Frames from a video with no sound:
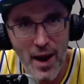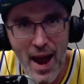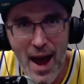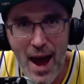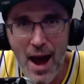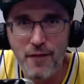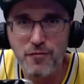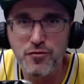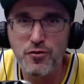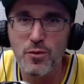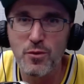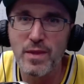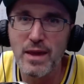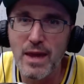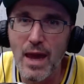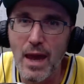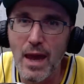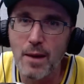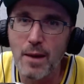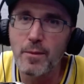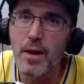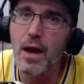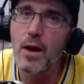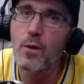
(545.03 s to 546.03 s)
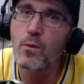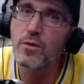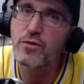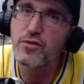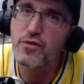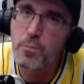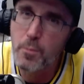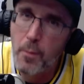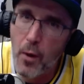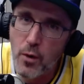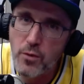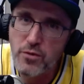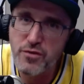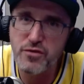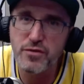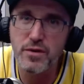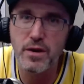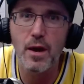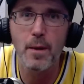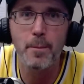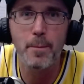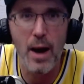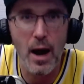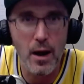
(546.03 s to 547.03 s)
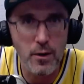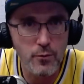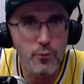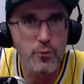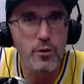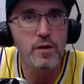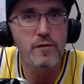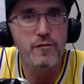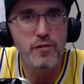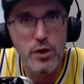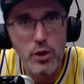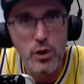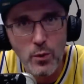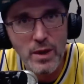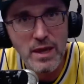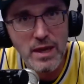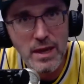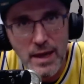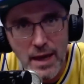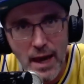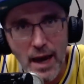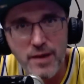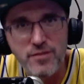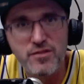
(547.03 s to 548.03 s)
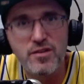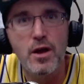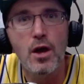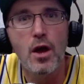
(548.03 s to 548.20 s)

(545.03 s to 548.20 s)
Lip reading: After the game, it was mostly about reviewing, yes,